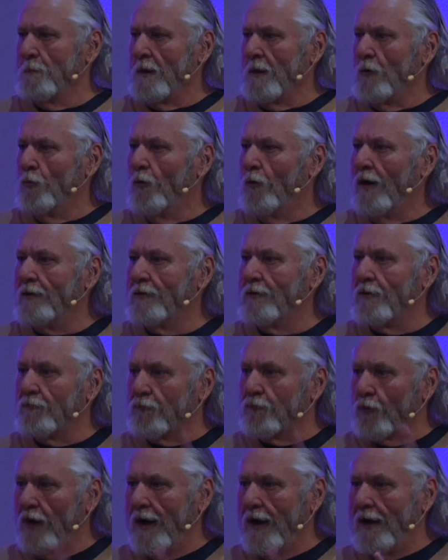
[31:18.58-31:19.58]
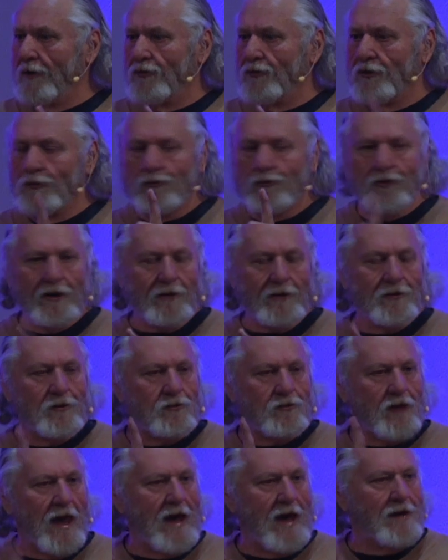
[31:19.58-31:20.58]
what the phrase in
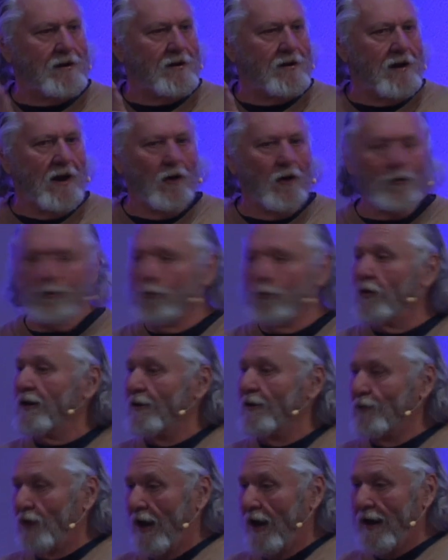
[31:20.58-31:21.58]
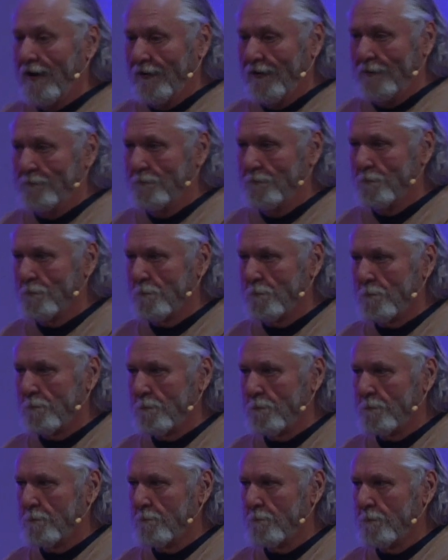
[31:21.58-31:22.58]
sickness and in health would entail.
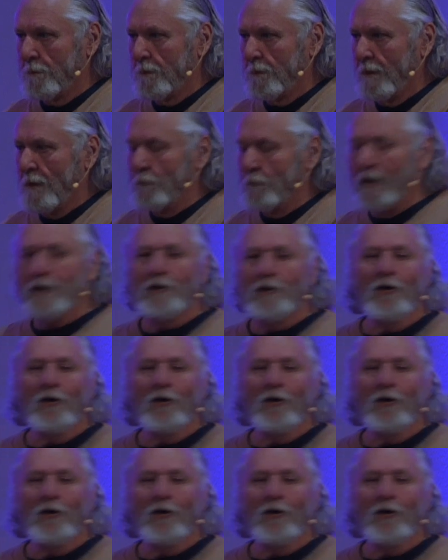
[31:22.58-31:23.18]
But you